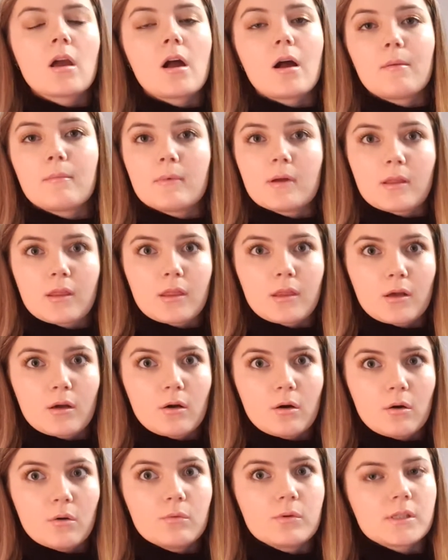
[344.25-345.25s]
a month
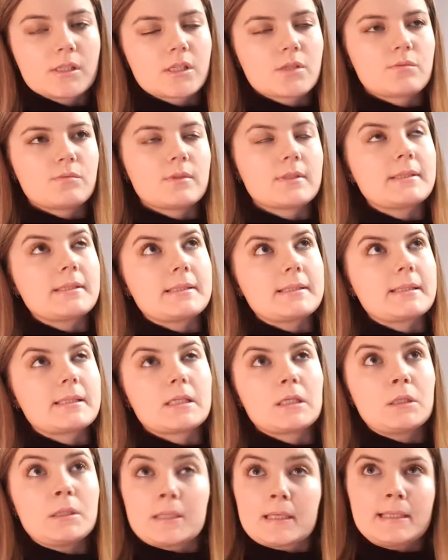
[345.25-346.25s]
ago, which wasn't a
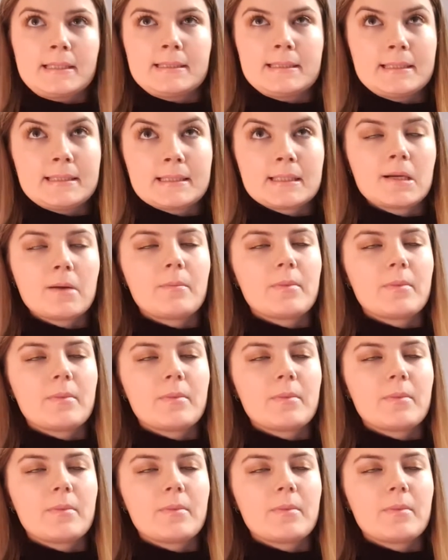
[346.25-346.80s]
good idea,